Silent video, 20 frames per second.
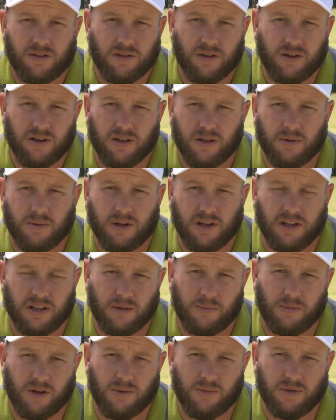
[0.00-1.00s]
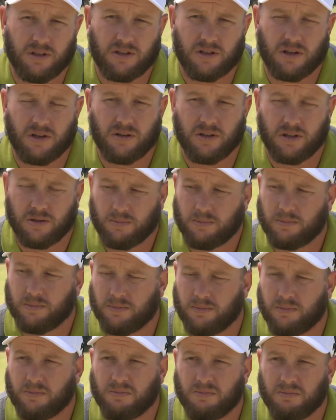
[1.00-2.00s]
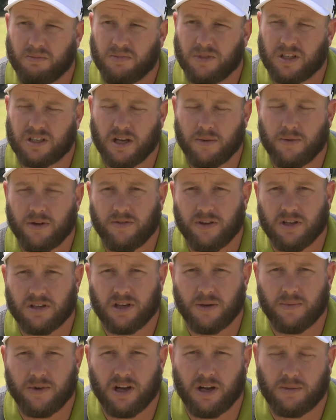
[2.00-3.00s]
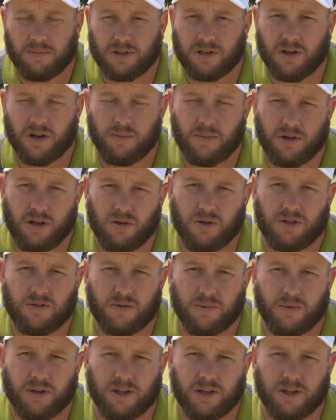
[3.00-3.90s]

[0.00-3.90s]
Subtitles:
third at the moment, so the summer events coming up is going to be huge for